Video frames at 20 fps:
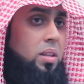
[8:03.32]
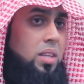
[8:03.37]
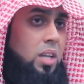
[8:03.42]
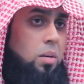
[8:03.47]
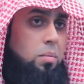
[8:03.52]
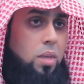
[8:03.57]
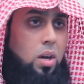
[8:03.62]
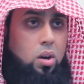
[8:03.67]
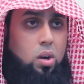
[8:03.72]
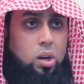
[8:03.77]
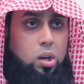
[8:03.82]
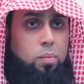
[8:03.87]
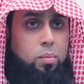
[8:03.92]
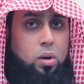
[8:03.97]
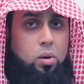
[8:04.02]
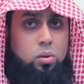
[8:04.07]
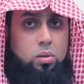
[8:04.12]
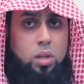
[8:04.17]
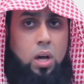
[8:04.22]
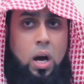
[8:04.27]
ibn taymiyyah
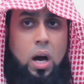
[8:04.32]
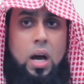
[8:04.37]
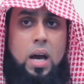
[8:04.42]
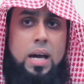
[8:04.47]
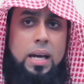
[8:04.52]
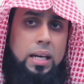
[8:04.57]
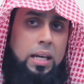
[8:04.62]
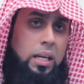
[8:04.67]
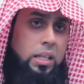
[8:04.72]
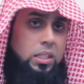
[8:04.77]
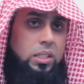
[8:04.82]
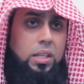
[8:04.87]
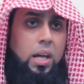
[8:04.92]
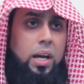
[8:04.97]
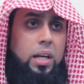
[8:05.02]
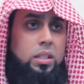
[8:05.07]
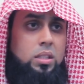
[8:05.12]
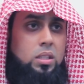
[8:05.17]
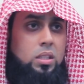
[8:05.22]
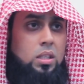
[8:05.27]
rahimahullah he
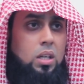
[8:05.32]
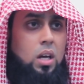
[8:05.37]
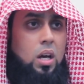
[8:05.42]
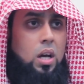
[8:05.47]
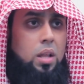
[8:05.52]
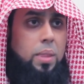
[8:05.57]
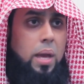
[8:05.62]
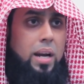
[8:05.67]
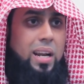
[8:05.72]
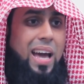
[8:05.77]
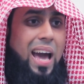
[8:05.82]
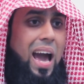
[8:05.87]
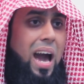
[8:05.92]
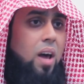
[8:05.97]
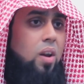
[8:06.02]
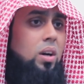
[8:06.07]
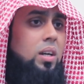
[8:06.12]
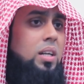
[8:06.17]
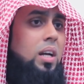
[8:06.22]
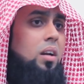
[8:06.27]
states that
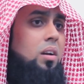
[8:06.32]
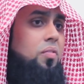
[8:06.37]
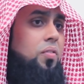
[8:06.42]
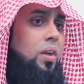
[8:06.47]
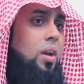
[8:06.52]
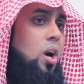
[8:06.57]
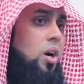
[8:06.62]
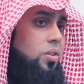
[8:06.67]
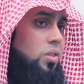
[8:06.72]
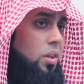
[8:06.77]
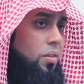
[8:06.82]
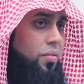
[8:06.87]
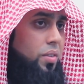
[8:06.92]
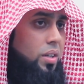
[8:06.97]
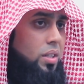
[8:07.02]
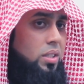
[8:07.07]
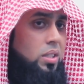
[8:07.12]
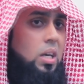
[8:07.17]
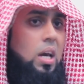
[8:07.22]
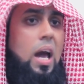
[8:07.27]
arrogant
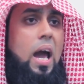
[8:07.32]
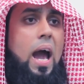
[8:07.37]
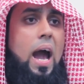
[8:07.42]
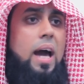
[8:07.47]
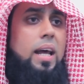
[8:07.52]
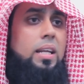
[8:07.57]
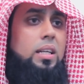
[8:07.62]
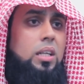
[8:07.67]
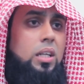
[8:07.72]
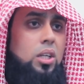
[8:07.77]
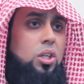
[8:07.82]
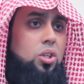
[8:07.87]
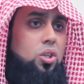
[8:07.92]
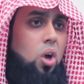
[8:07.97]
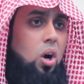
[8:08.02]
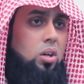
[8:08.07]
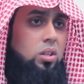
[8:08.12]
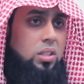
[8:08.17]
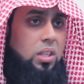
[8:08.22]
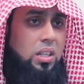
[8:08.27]
philosophers arrogant
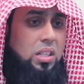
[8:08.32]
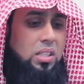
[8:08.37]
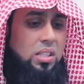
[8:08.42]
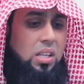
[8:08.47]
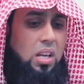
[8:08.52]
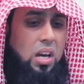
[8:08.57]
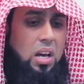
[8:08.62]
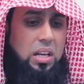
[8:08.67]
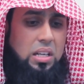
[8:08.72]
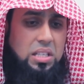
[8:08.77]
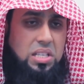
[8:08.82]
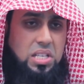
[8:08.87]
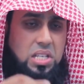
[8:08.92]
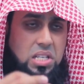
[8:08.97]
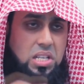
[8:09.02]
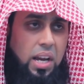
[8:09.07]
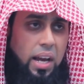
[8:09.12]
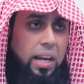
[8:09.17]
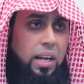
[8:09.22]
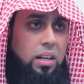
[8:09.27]
doctors
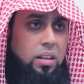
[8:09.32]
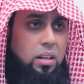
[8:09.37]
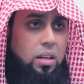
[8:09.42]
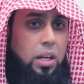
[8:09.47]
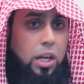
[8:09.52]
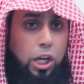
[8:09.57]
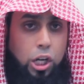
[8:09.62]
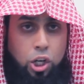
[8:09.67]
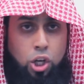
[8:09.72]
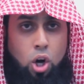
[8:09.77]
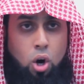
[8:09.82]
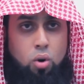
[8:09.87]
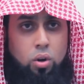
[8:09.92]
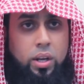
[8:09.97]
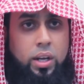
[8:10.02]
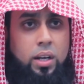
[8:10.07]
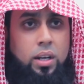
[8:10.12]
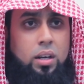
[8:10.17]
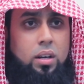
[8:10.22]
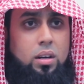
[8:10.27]
state
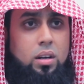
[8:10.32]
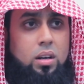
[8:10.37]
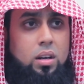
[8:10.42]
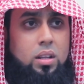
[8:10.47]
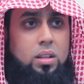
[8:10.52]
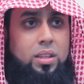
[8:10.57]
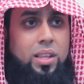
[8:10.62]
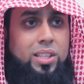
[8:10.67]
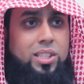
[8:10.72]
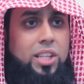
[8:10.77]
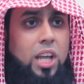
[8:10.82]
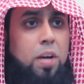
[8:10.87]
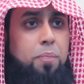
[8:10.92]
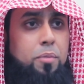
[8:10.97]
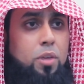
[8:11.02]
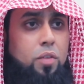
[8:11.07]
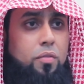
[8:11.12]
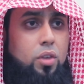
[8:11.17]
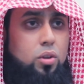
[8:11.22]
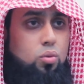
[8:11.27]
ignoring the
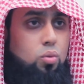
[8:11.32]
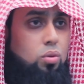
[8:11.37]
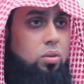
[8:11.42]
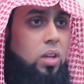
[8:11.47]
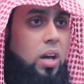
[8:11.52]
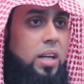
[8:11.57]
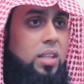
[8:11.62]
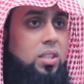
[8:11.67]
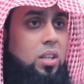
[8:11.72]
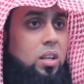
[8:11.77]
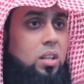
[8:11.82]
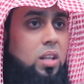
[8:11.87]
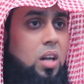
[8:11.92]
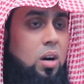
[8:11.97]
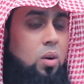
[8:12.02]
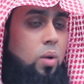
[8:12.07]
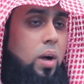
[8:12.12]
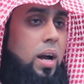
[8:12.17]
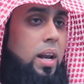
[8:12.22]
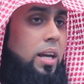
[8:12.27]
statement of rasulullah
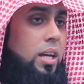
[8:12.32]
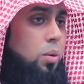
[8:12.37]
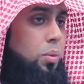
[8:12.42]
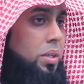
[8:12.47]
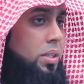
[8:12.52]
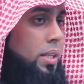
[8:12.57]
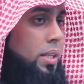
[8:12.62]
sallallahu alaihi